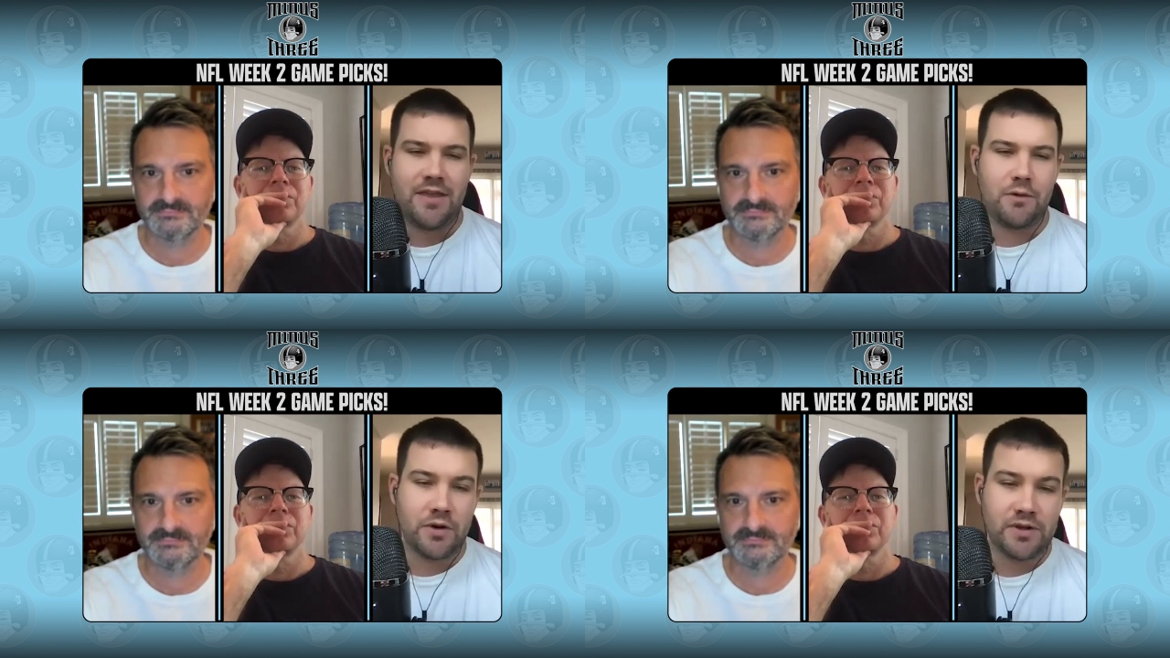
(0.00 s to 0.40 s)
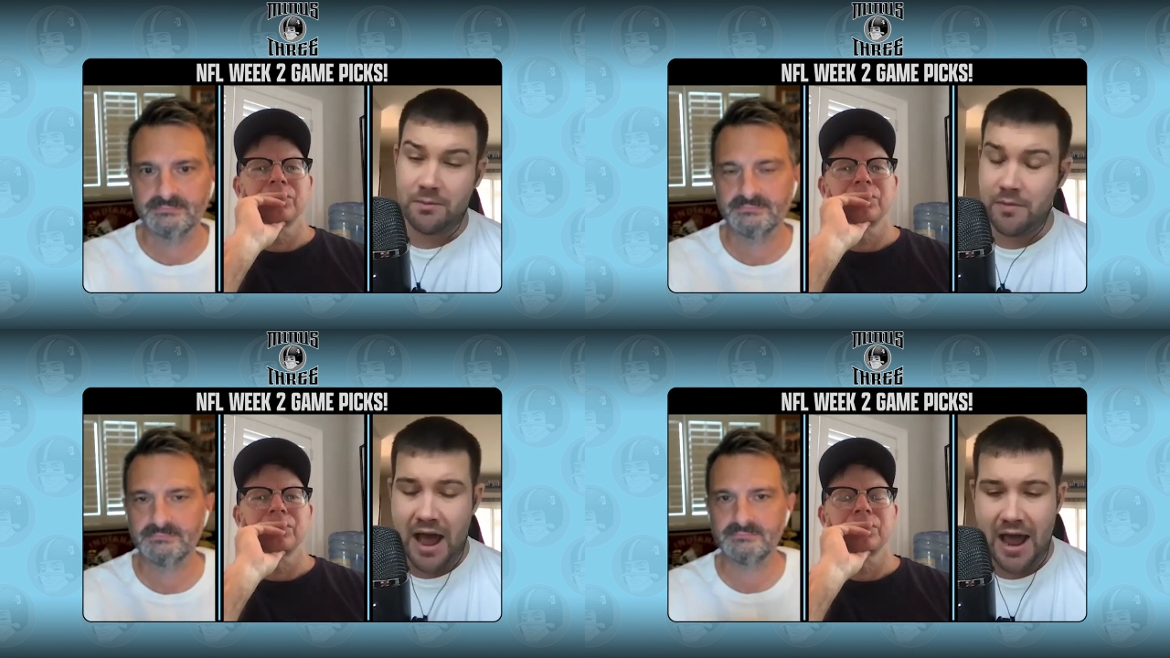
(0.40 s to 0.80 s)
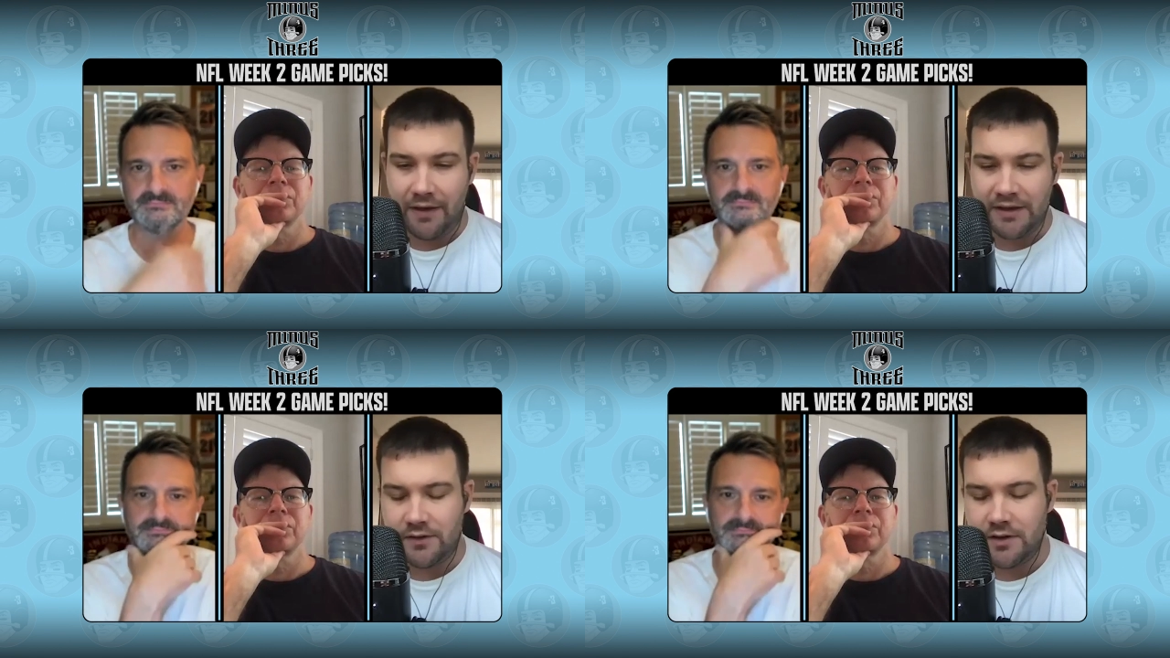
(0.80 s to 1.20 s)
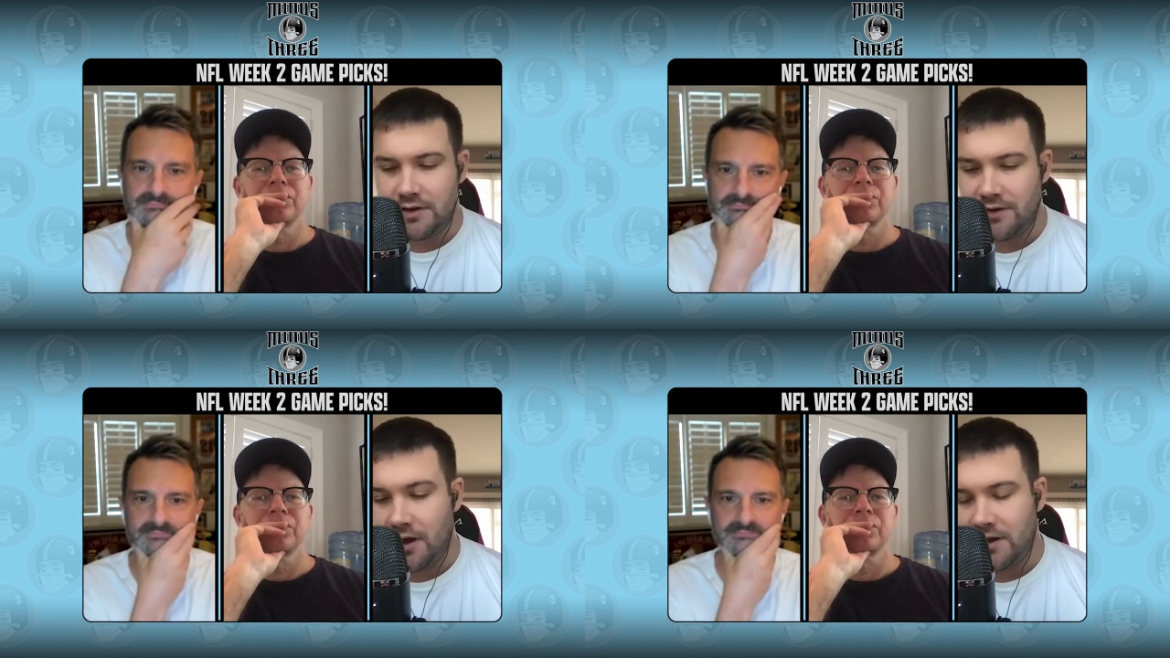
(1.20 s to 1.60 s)
Speaker 1: There were some highlights on the
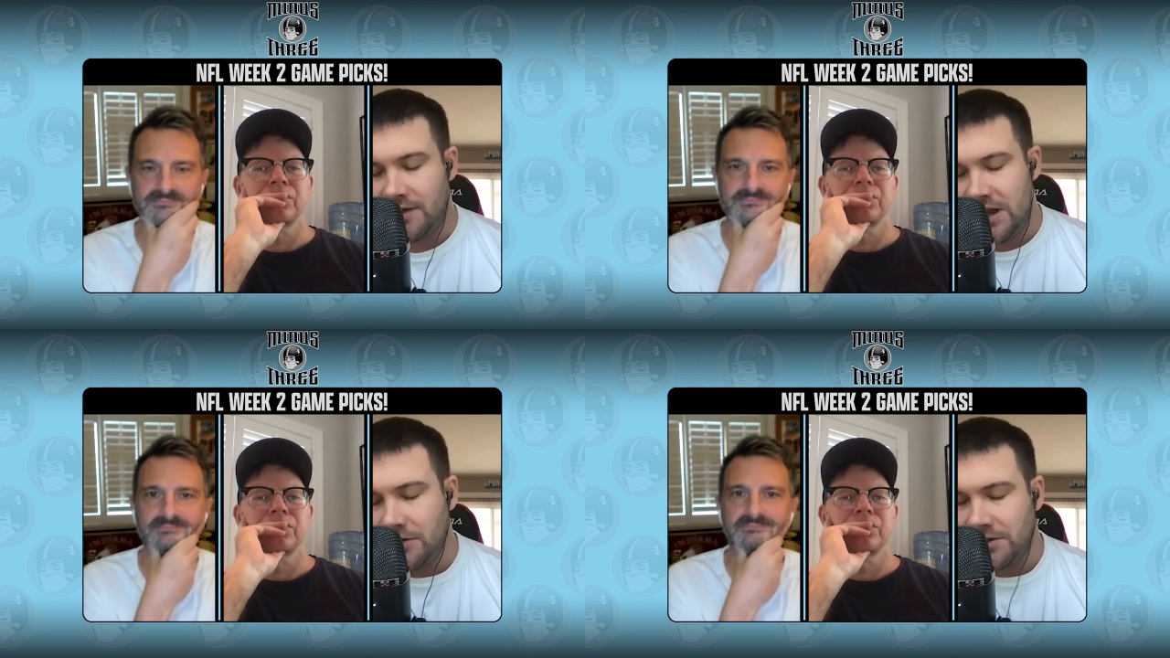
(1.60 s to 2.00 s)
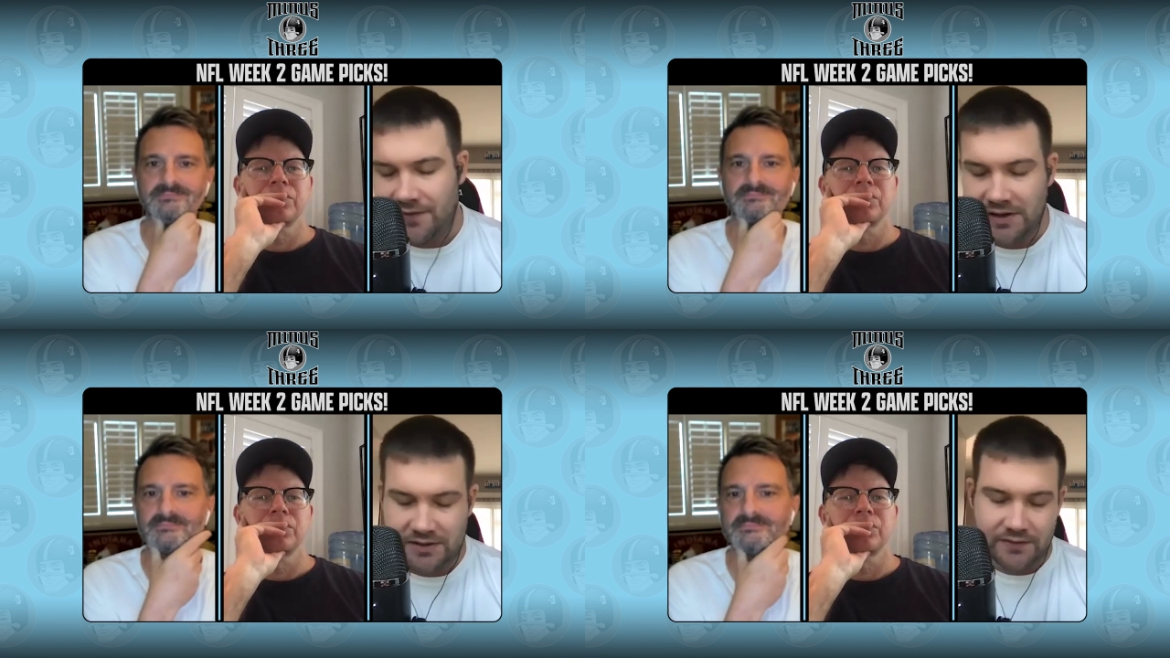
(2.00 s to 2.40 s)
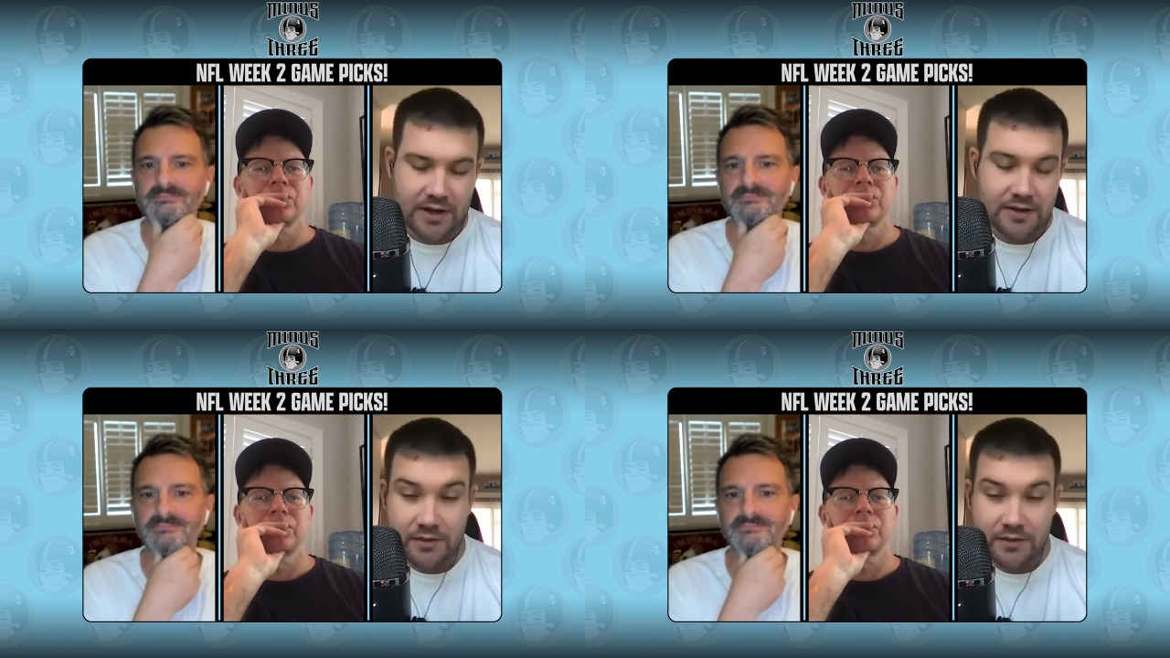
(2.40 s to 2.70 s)
uh, Eagles defensive side too.